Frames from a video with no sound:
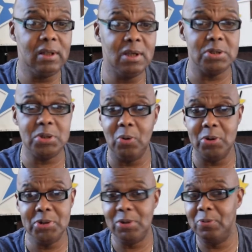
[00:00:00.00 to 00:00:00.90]
this
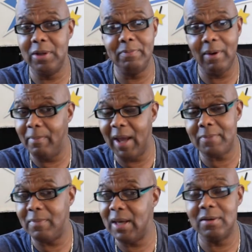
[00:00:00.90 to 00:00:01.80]
horse to win, but Mike
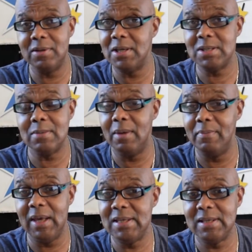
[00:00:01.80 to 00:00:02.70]
Maker does some
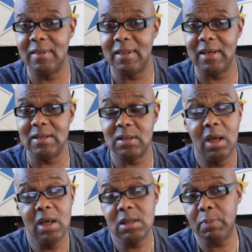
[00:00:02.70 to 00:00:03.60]
amazing things.
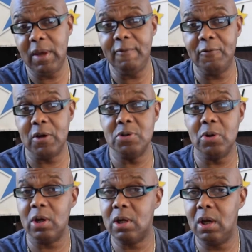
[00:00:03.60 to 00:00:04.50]
Speed figures
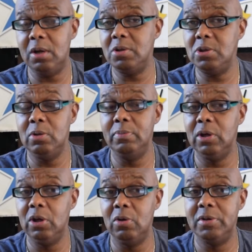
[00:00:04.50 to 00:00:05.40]
are a cut or two
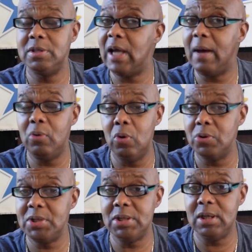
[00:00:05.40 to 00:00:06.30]
below the top
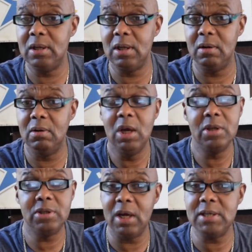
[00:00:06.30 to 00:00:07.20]
horses in here.
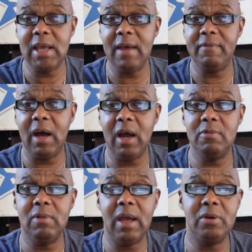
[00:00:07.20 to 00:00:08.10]
Does have
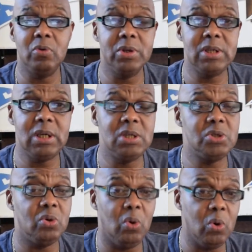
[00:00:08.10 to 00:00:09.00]
Irad Ortiz.
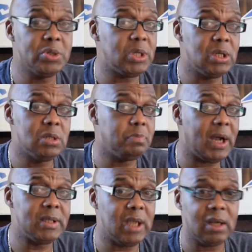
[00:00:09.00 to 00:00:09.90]
The horse is
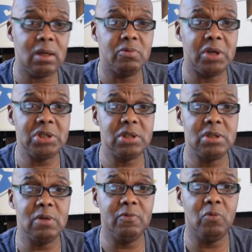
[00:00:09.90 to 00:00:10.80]
by
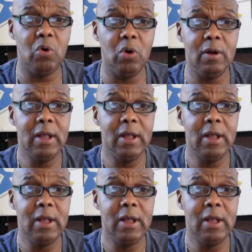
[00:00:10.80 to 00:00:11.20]
declarations of war.